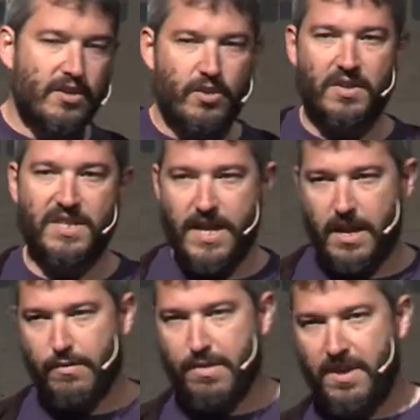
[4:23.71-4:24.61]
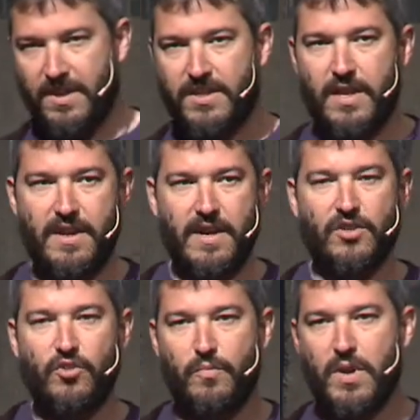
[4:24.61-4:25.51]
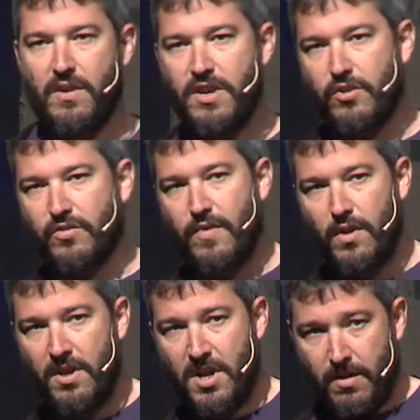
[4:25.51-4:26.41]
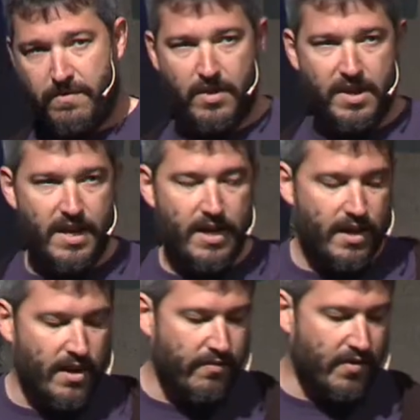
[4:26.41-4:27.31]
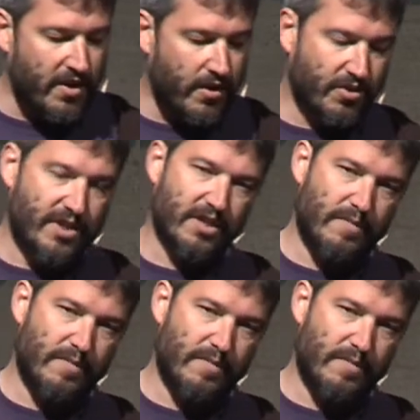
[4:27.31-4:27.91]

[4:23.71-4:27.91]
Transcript: So these kind of things, that they are super useful for the users,